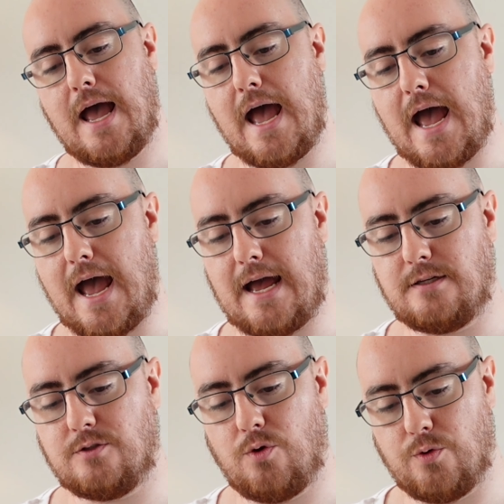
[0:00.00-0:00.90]

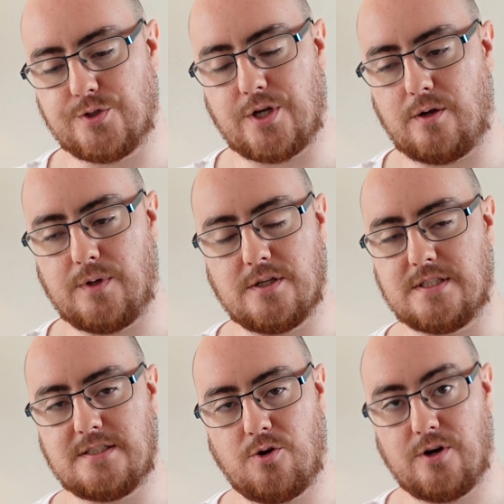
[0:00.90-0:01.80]
and also because
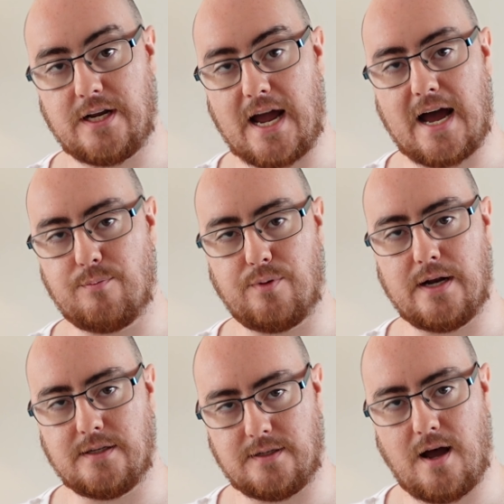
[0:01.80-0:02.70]
it's already had
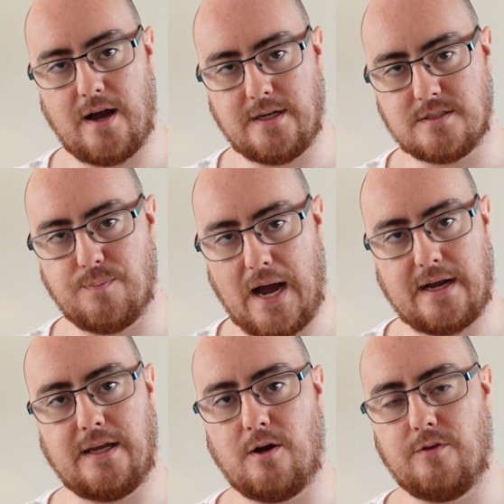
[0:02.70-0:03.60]
Brendan Eich's
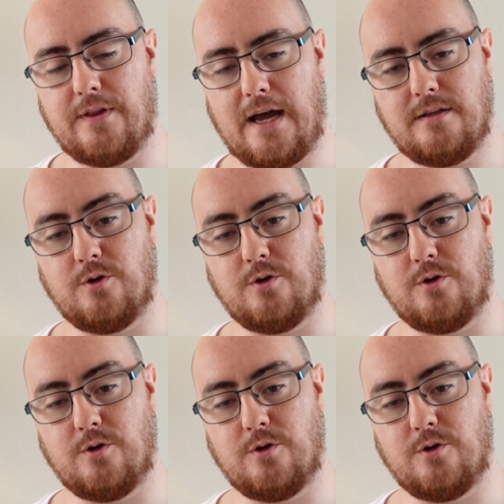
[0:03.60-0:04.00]
backing on that,